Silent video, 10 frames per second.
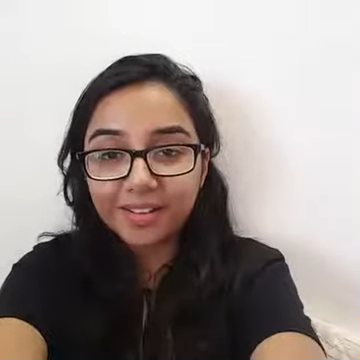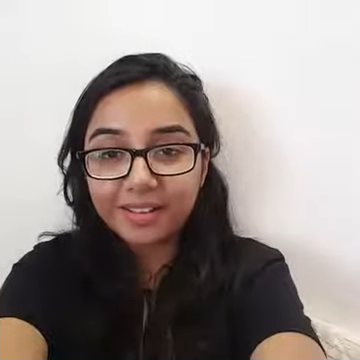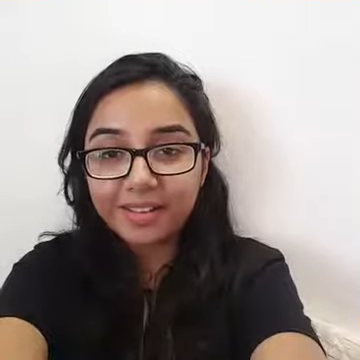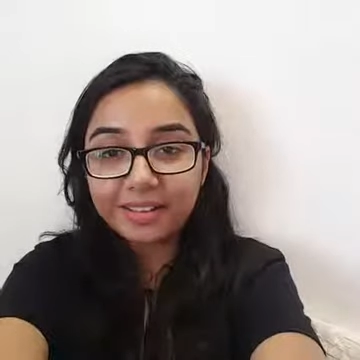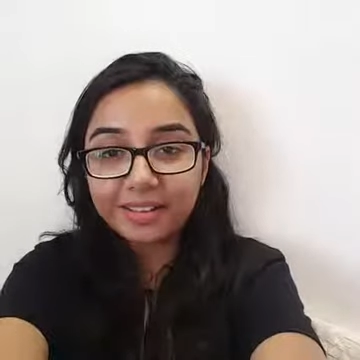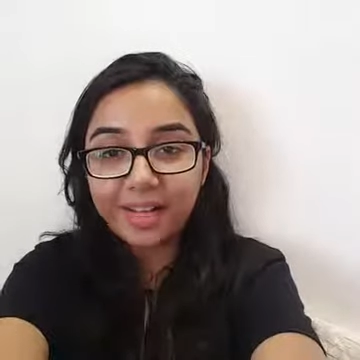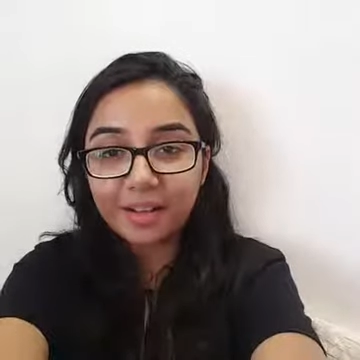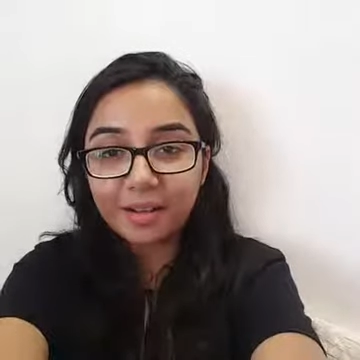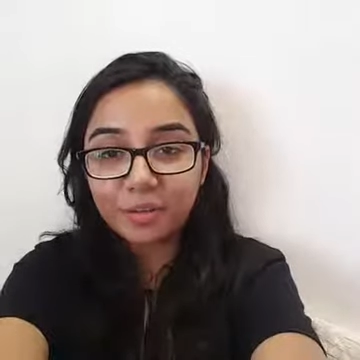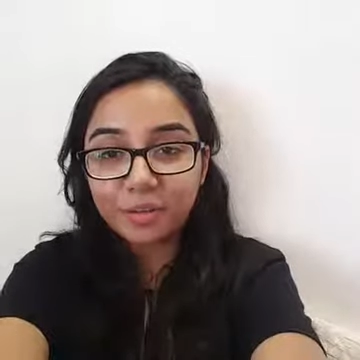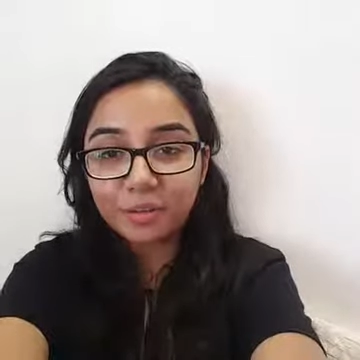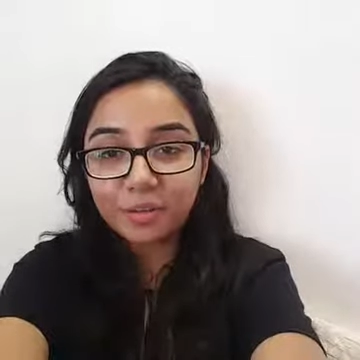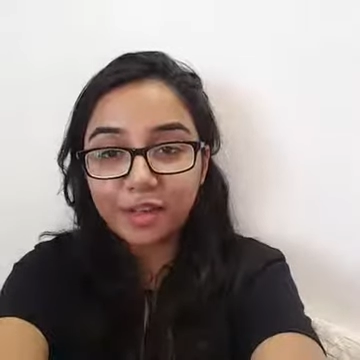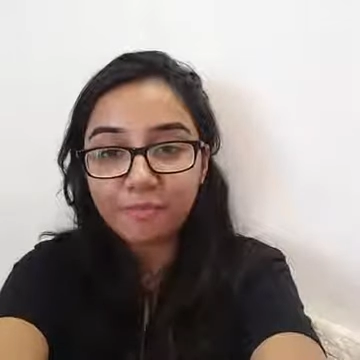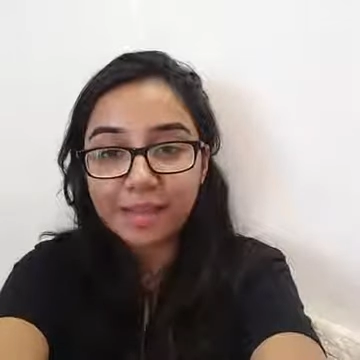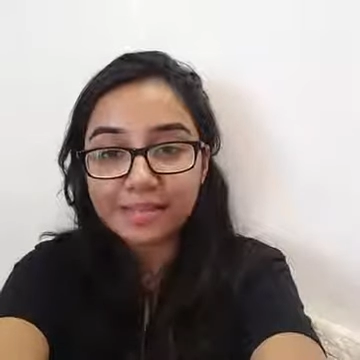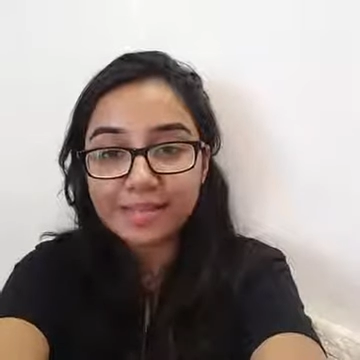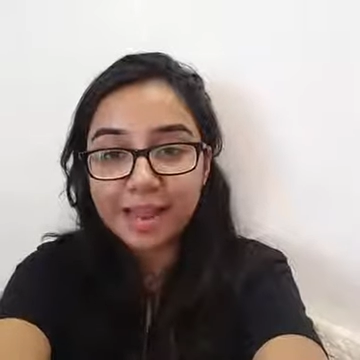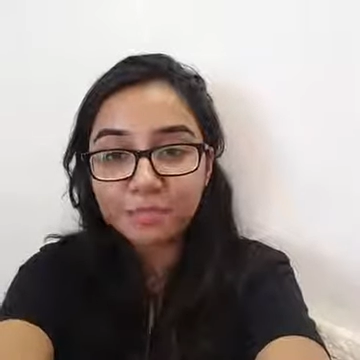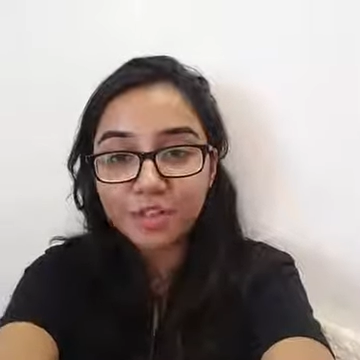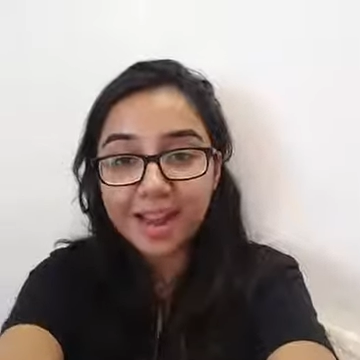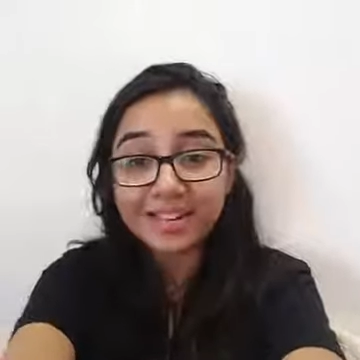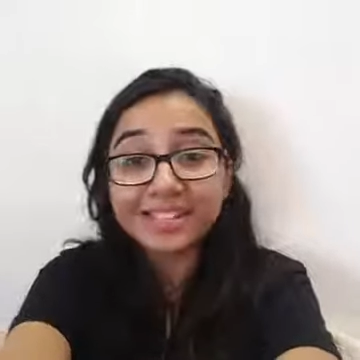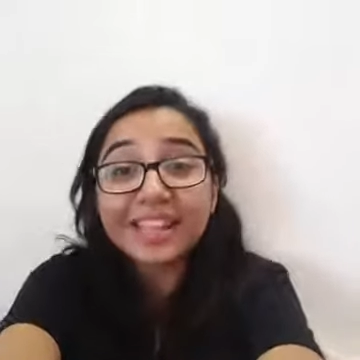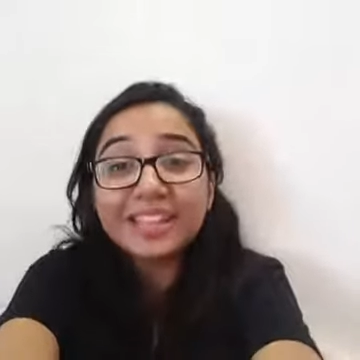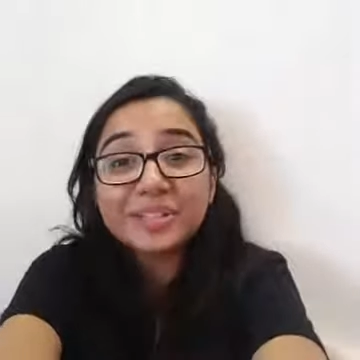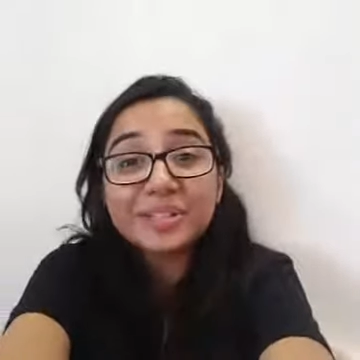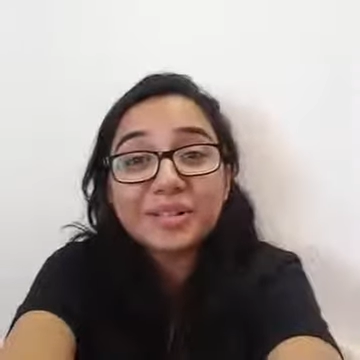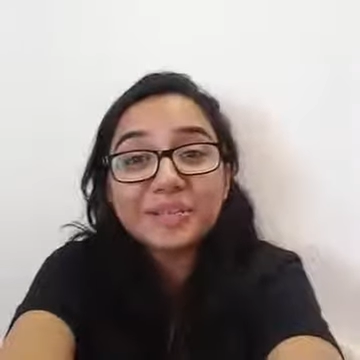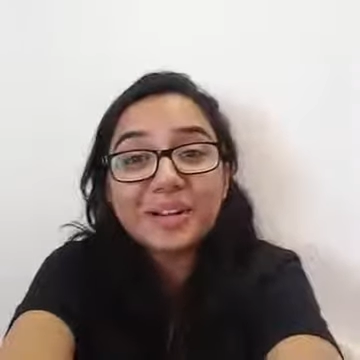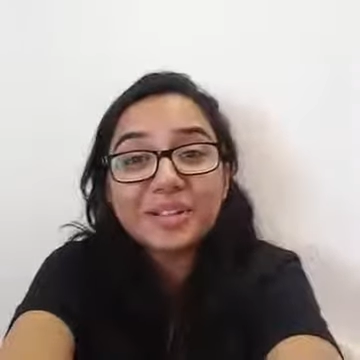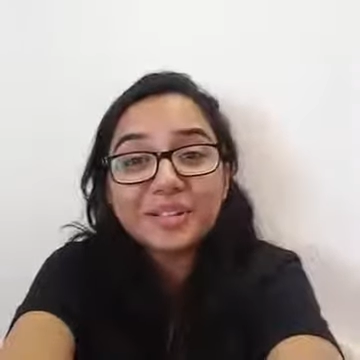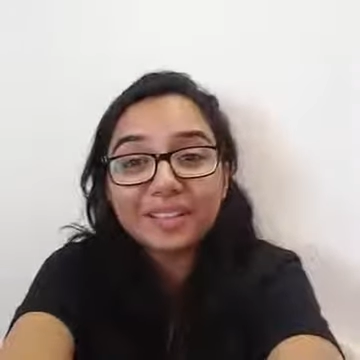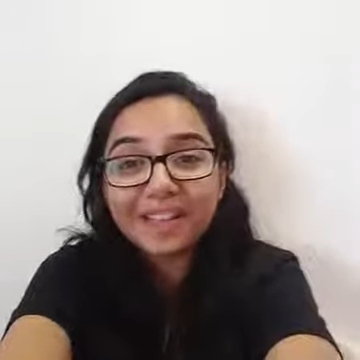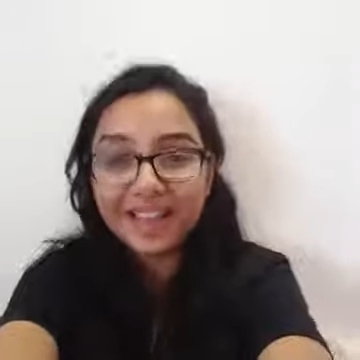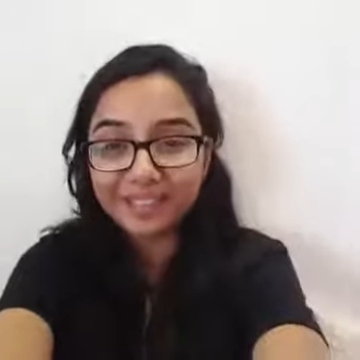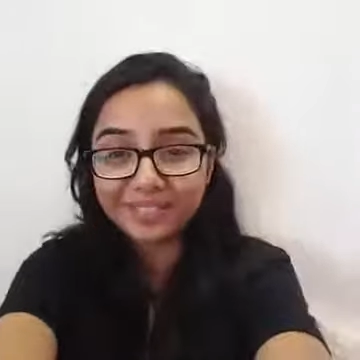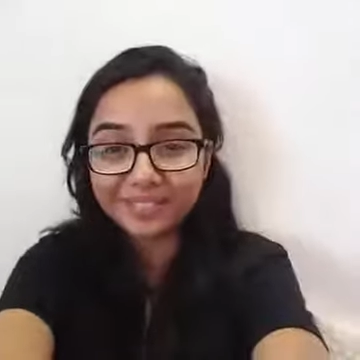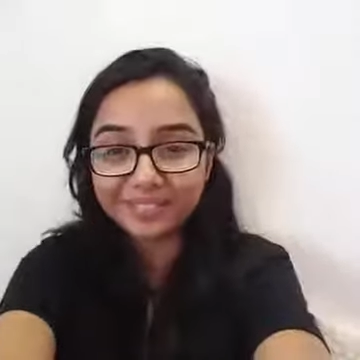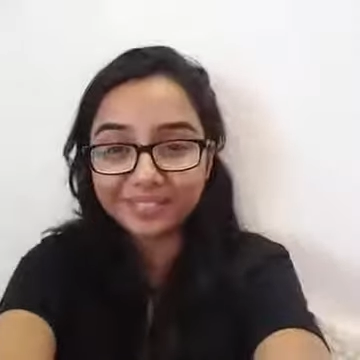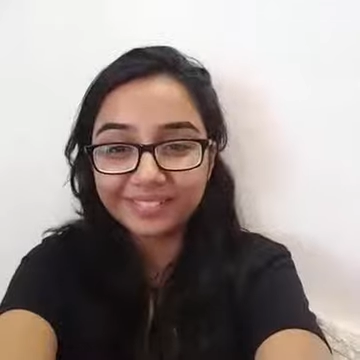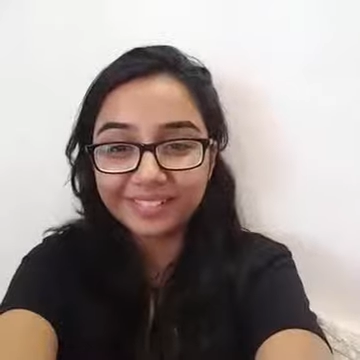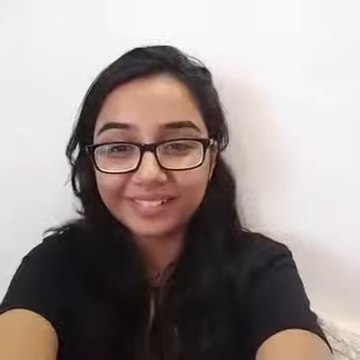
Nikita Habib, you love my Snapchat. Thank you so much. I'm glad you do.